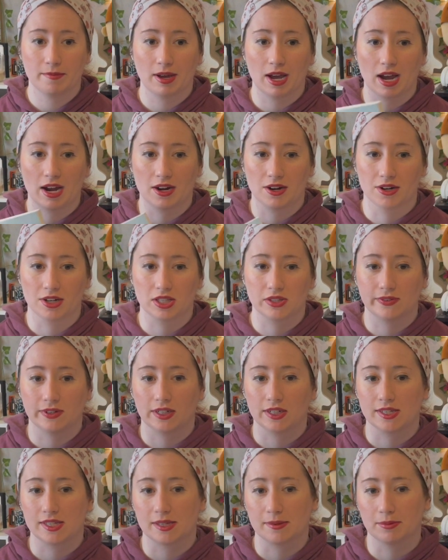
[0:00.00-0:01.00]
I heard it's very
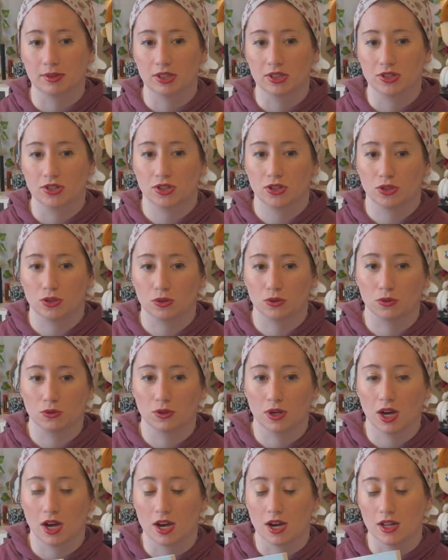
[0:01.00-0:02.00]
similar to
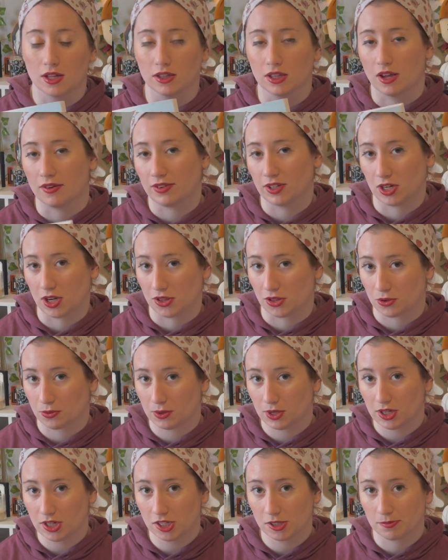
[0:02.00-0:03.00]
Love in Other
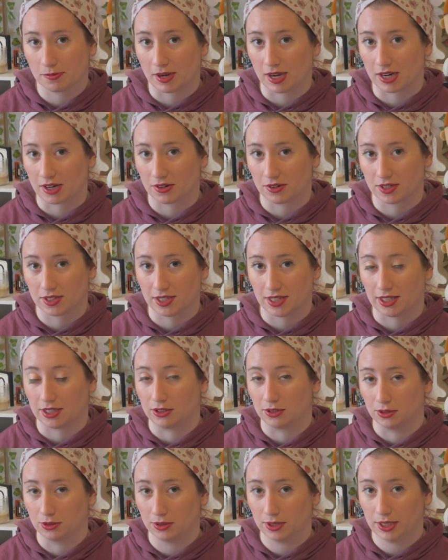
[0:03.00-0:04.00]
Words by Christina
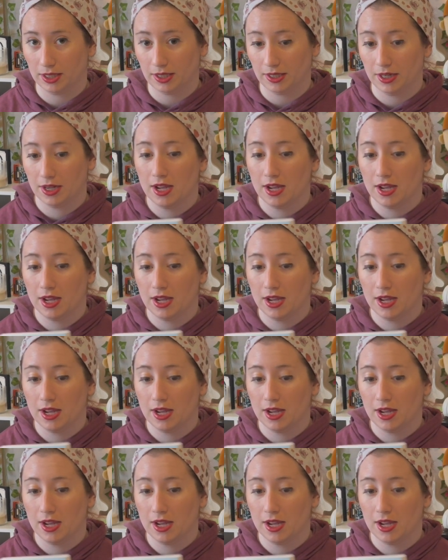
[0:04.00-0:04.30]
Lauren.